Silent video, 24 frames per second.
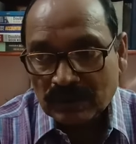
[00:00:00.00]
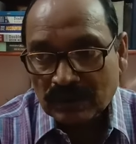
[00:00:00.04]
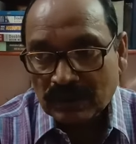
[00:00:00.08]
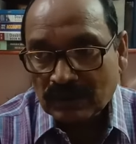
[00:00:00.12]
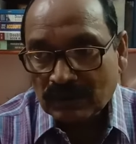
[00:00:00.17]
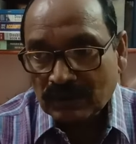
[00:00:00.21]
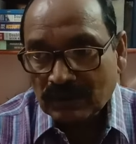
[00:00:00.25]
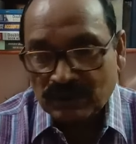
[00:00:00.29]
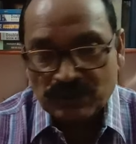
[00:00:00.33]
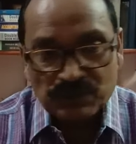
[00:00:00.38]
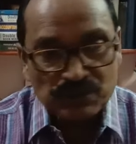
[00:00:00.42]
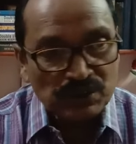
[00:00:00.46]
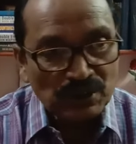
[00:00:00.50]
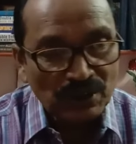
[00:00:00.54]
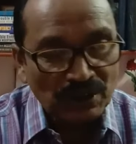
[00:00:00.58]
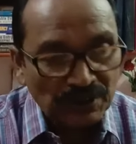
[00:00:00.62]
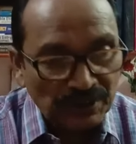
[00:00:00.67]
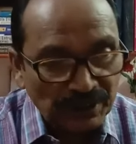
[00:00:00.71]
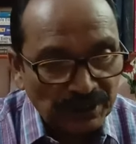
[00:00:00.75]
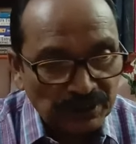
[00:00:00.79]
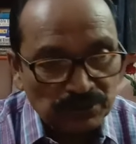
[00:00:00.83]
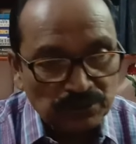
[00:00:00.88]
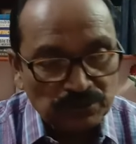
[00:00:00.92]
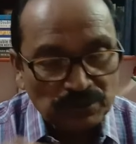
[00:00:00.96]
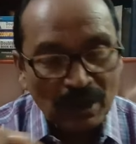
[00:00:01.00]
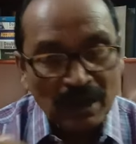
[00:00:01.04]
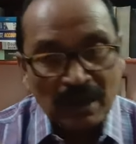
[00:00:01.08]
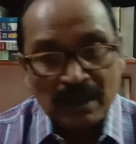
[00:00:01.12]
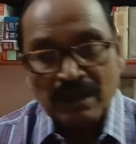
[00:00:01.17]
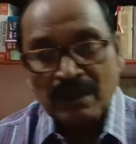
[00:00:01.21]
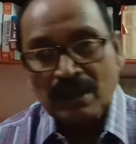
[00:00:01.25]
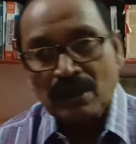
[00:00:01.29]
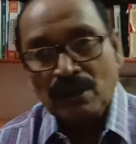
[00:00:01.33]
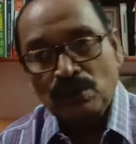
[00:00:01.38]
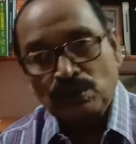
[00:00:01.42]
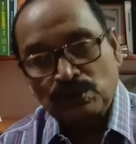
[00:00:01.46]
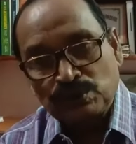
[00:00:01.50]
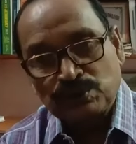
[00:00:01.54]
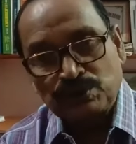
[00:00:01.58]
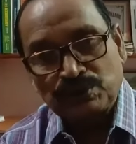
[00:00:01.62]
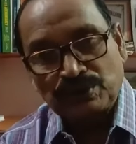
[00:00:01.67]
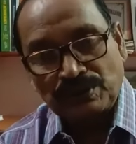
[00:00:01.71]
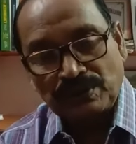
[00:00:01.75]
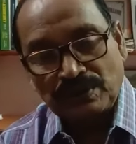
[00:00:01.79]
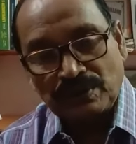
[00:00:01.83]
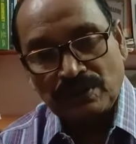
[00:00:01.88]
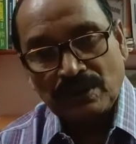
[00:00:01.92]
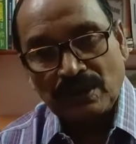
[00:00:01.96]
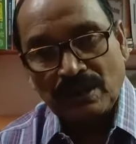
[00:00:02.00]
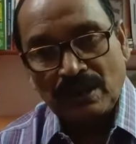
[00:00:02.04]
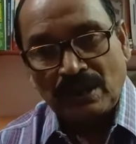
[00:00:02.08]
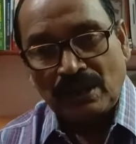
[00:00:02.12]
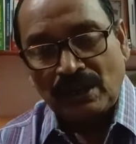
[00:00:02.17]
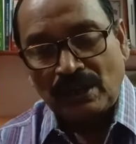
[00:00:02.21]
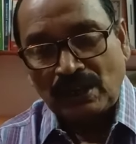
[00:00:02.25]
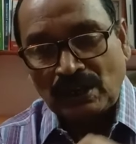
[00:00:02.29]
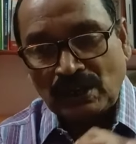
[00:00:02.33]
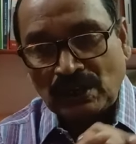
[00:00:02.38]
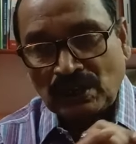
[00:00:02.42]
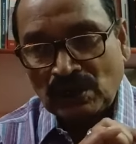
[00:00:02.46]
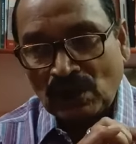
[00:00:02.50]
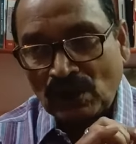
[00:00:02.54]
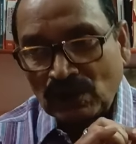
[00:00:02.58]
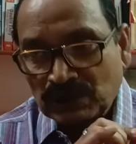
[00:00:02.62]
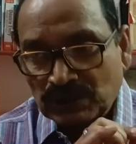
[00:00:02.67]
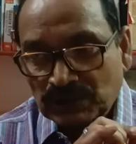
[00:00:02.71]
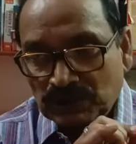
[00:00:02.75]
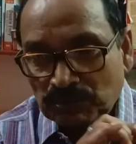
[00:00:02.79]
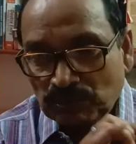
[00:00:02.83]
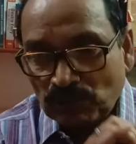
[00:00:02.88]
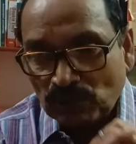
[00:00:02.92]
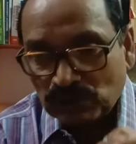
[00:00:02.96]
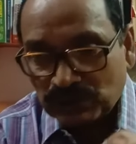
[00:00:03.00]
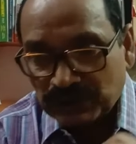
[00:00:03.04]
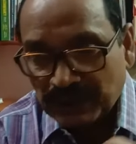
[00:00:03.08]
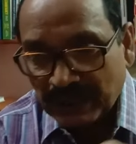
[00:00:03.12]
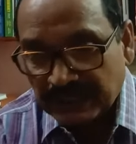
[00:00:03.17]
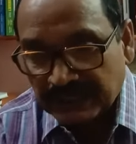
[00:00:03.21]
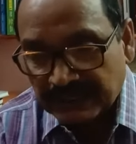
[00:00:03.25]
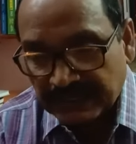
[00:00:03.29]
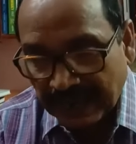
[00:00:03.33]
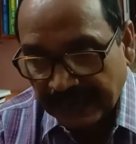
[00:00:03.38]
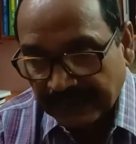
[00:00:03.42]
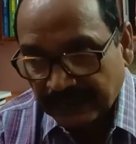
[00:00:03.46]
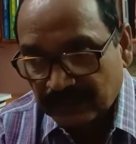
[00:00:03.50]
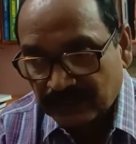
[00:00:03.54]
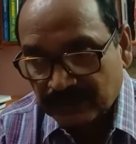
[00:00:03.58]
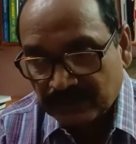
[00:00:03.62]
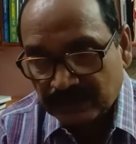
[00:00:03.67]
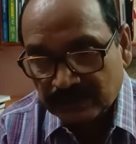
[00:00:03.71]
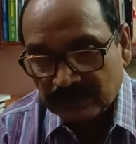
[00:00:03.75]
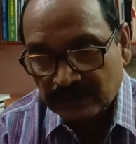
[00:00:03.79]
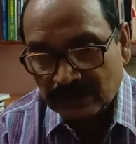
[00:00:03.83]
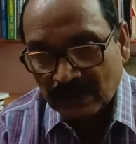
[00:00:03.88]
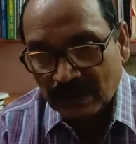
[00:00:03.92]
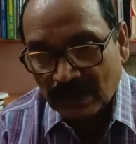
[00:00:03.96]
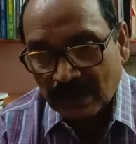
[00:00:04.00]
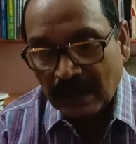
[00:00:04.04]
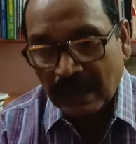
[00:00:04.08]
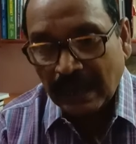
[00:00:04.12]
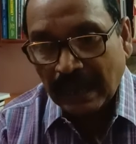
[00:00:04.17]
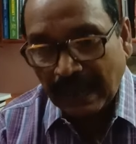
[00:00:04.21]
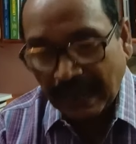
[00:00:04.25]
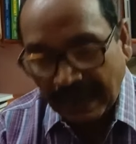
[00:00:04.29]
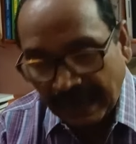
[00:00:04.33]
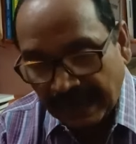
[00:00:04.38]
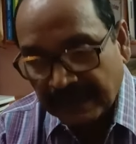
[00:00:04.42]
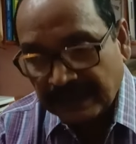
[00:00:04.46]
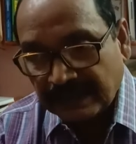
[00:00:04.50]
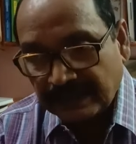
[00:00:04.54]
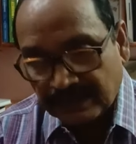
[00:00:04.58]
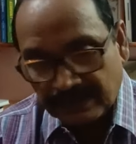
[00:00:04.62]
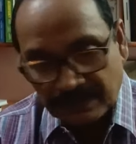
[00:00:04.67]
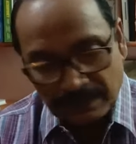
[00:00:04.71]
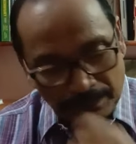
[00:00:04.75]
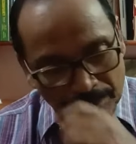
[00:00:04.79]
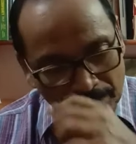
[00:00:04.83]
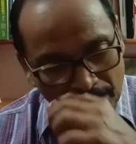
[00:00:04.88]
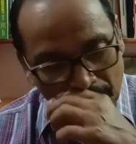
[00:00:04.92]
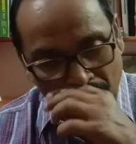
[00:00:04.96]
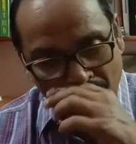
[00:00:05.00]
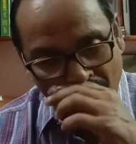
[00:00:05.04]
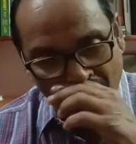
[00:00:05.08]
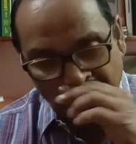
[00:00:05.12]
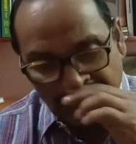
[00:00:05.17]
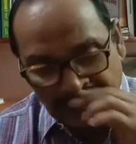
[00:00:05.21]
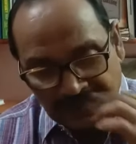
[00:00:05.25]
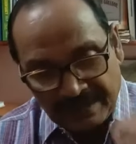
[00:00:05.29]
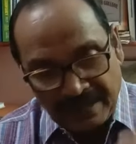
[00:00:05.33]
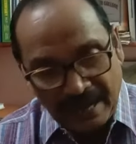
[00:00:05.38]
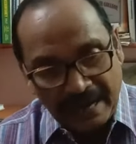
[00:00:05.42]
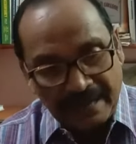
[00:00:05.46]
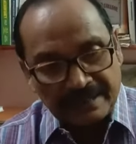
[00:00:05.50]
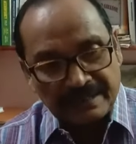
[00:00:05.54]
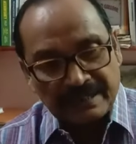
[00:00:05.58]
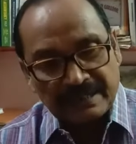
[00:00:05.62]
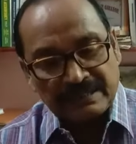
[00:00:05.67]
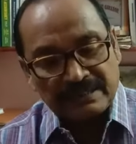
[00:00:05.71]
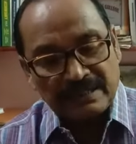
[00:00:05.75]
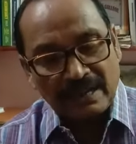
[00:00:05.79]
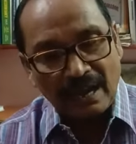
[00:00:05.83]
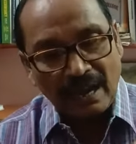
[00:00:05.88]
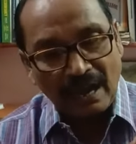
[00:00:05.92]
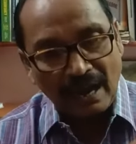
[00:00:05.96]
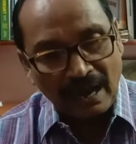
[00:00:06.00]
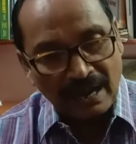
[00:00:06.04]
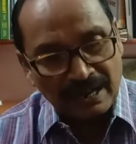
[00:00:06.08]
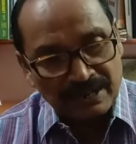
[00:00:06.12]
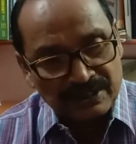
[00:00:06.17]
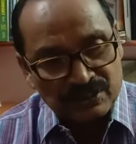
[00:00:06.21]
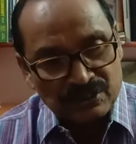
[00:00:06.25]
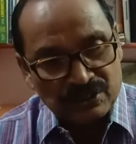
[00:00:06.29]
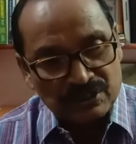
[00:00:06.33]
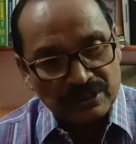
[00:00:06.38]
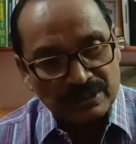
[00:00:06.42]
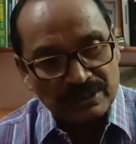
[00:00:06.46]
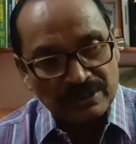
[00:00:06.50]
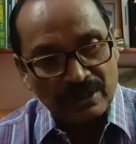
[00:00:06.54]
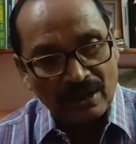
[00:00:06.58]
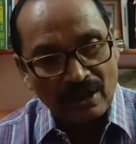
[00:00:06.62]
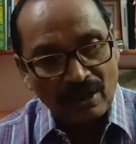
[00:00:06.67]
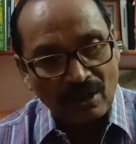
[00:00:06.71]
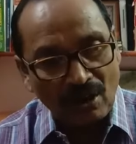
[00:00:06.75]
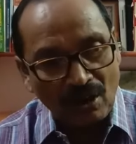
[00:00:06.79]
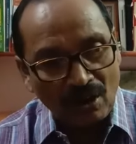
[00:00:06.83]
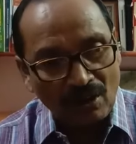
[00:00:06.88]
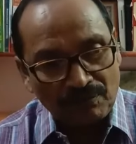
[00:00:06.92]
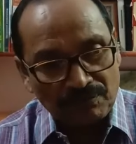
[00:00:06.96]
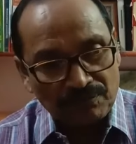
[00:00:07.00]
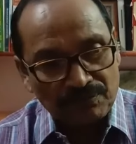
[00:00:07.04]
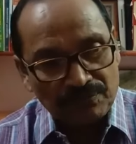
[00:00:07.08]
concerning to the question, not more than that. And while writing the answer of